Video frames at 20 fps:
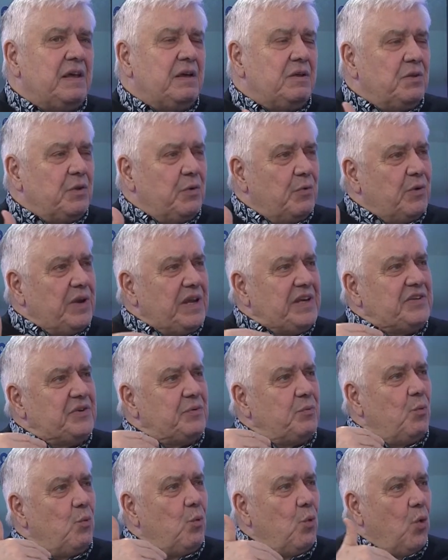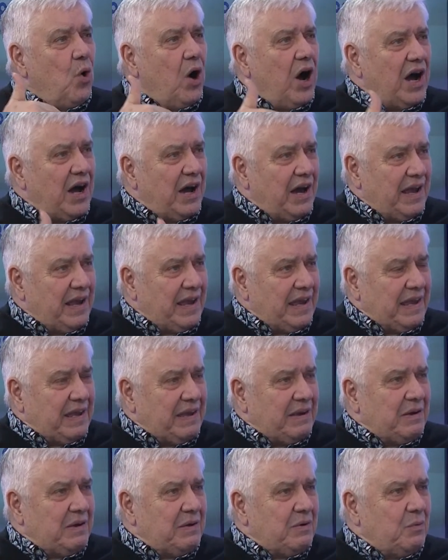the reason why
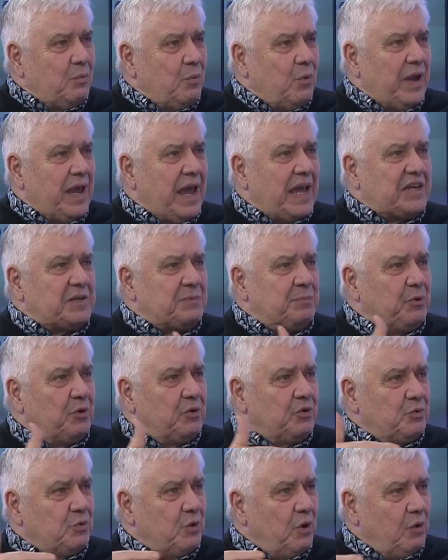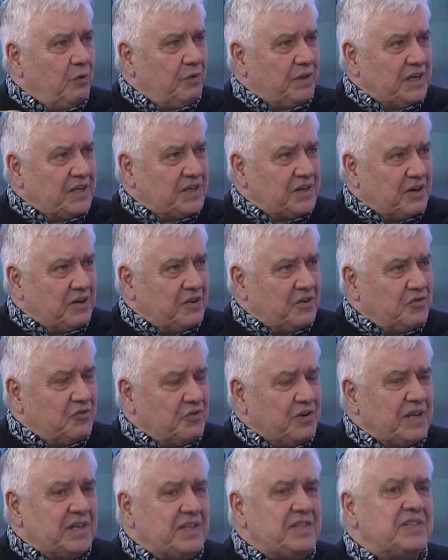we export to all these
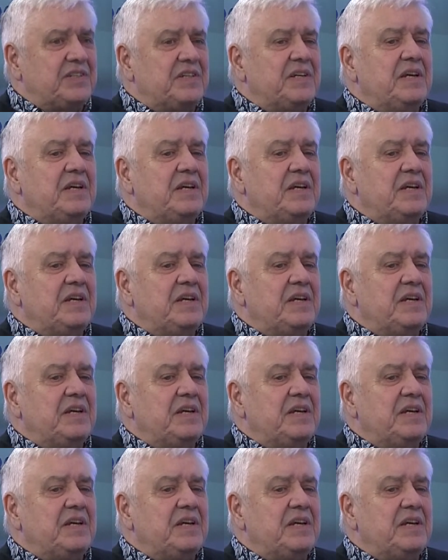countries